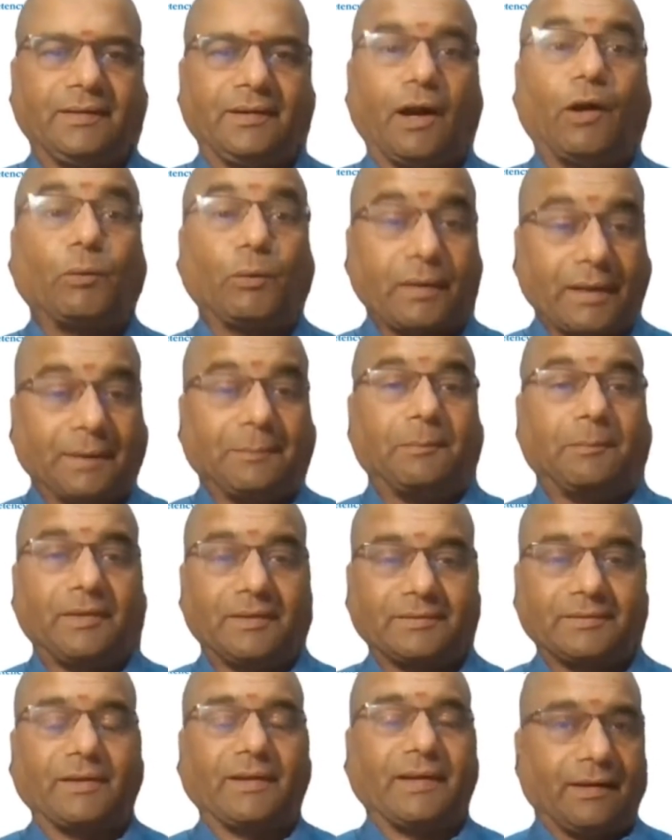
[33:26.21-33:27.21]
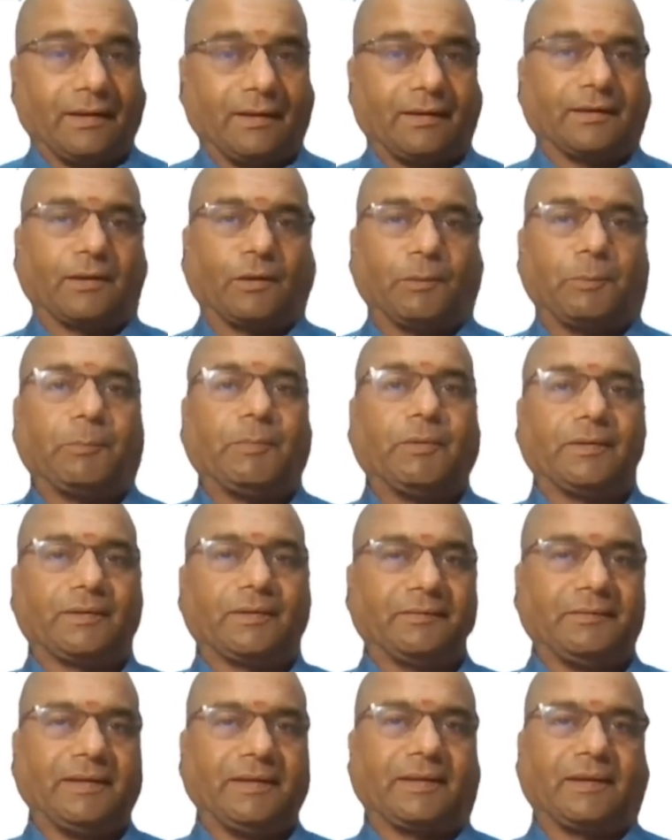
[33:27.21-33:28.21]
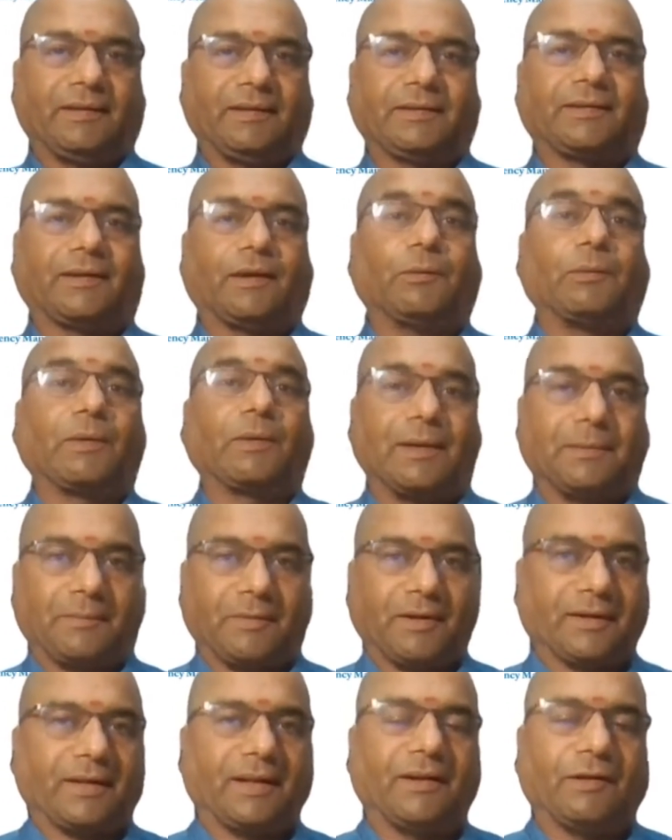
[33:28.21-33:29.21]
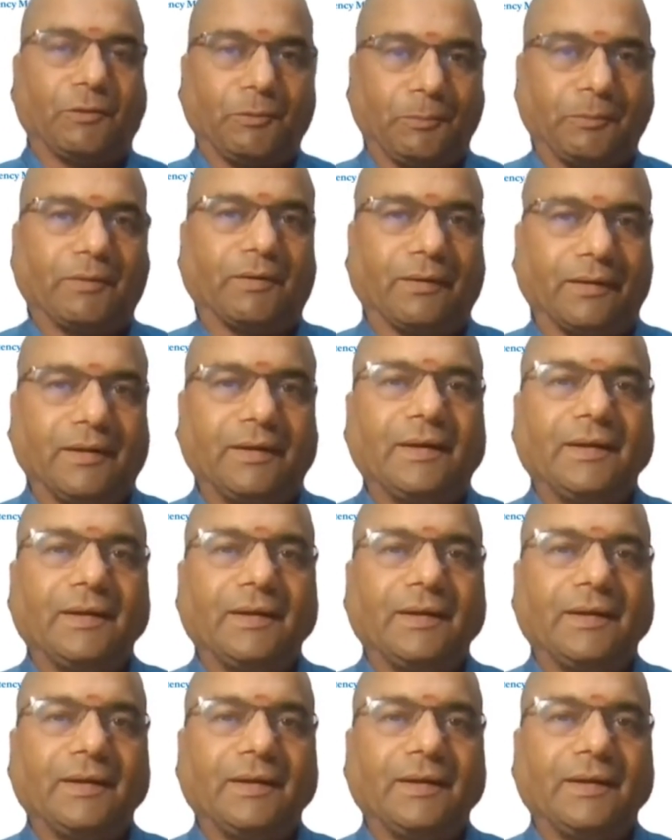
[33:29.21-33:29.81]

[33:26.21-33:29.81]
Outcome. Sorry, not output. We call it outcome, not an output.